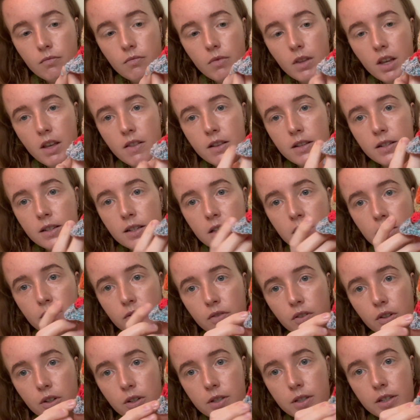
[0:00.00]
This is the
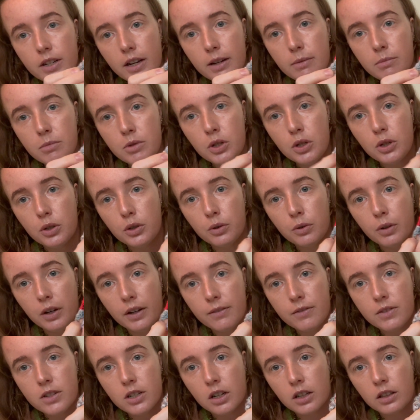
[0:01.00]
first time too
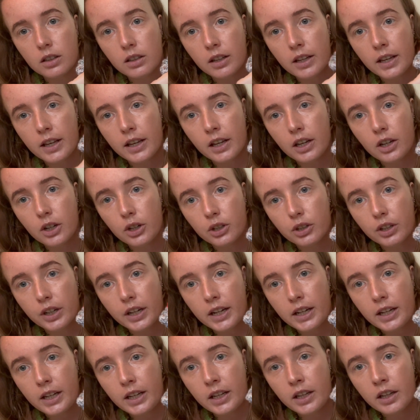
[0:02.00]
I've done like a
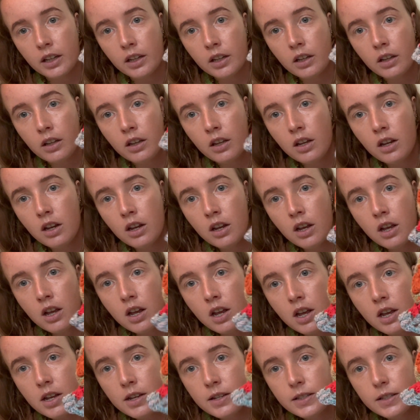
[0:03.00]
granny
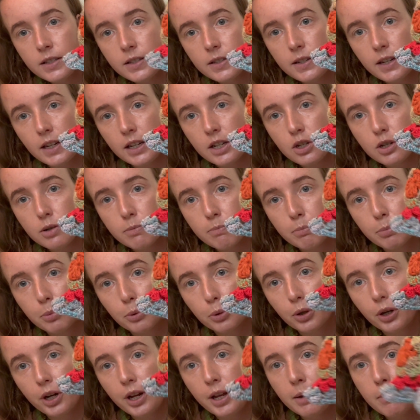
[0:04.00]
stitch
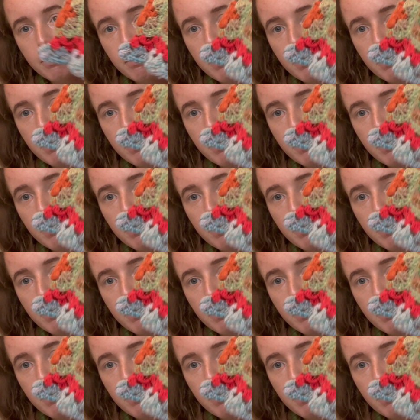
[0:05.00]
brim.